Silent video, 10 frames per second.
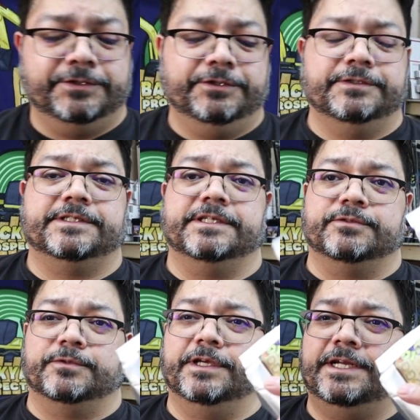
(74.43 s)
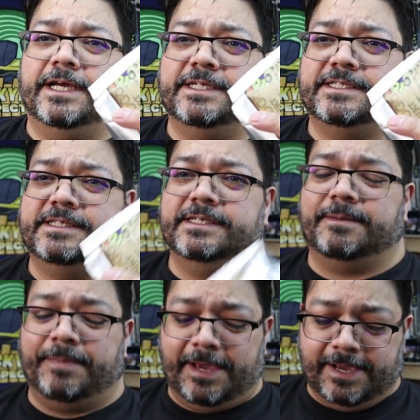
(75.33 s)
use these really nice thick
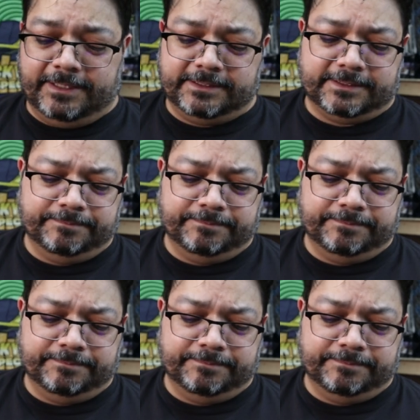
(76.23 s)
bags